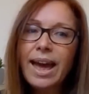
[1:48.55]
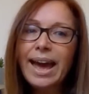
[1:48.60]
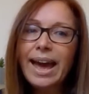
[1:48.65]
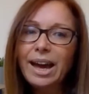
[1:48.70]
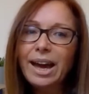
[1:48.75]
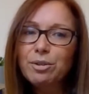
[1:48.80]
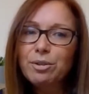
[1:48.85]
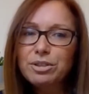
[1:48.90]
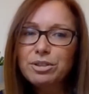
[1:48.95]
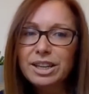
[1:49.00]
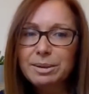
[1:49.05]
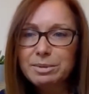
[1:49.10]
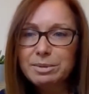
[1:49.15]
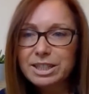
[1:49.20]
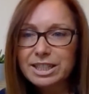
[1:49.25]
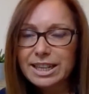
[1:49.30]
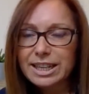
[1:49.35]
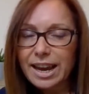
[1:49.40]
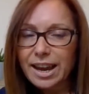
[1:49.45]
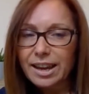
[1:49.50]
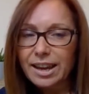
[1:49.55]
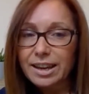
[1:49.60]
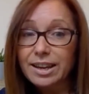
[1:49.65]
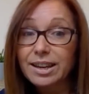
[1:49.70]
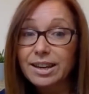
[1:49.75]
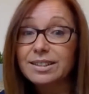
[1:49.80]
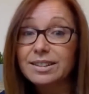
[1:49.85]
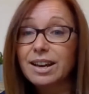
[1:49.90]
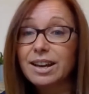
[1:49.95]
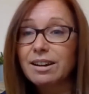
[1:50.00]
Our theme today
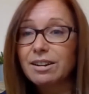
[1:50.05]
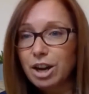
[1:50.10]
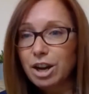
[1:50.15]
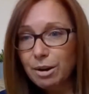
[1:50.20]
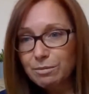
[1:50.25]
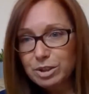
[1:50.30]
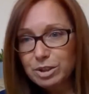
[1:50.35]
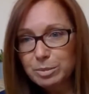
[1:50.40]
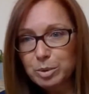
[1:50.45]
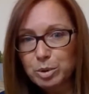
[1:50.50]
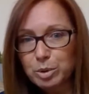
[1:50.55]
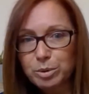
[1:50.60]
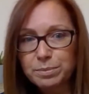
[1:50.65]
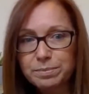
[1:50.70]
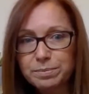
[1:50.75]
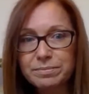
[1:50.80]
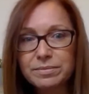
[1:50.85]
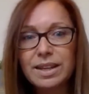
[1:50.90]
is uncomfortable.